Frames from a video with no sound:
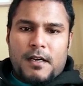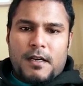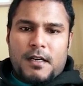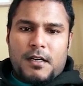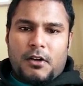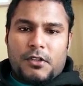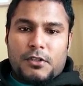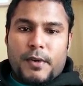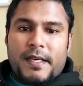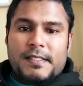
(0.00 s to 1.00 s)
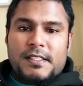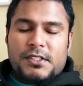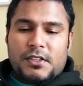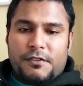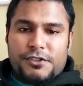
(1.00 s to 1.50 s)
on the
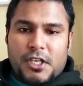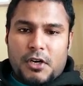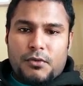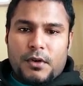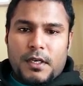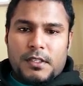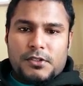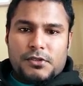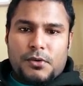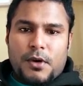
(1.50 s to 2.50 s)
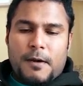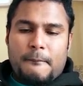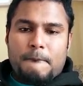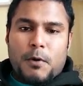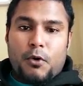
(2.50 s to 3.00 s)
26th of January. So
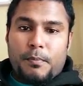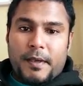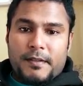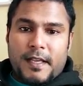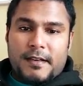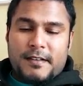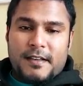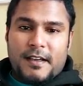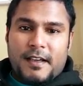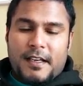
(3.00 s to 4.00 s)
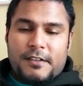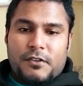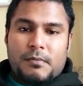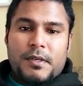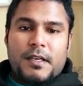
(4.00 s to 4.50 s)
I'm hoping that it
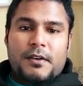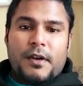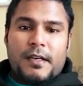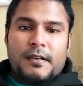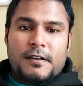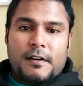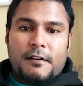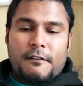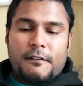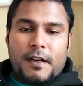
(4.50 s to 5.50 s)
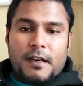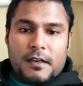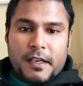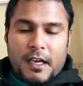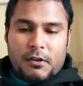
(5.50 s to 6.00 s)
will be a great
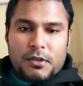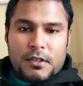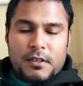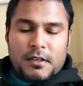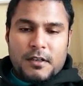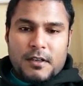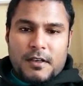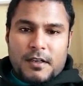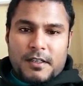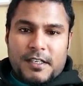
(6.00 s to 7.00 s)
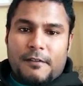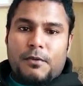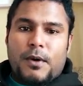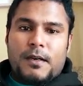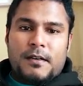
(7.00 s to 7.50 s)
encounter, a tough
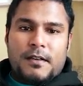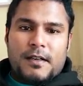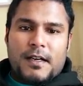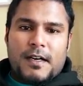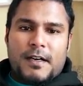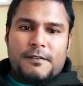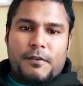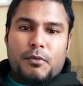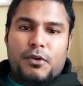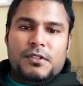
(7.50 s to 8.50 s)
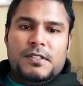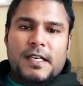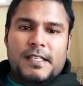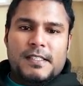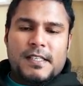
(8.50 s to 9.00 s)
one for both
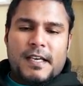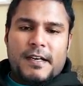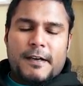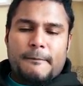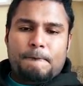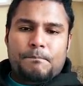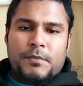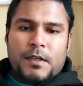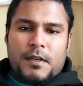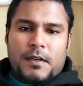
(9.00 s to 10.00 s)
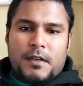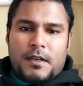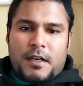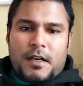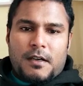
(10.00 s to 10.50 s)
sides. And
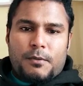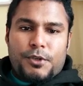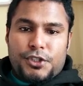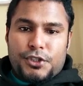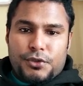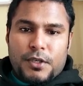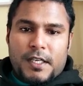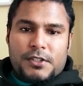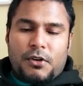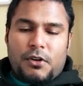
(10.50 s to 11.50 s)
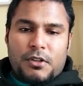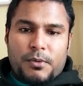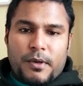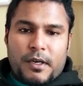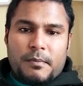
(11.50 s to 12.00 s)
I wish you guys all the
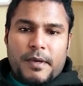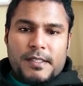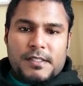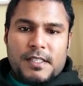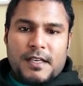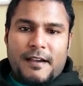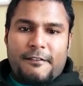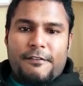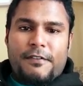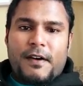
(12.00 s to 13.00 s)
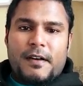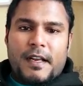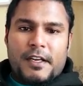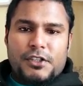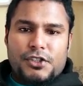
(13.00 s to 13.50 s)
very best. Have fun
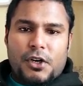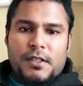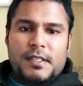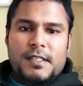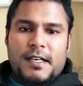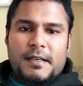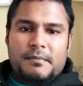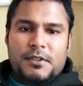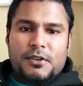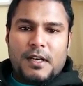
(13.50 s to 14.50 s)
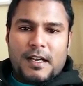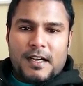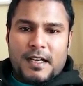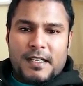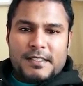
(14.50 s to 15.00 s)
and enjoy the time. Good
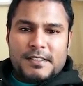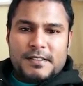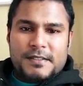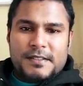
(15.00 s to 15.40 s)
luck, guys.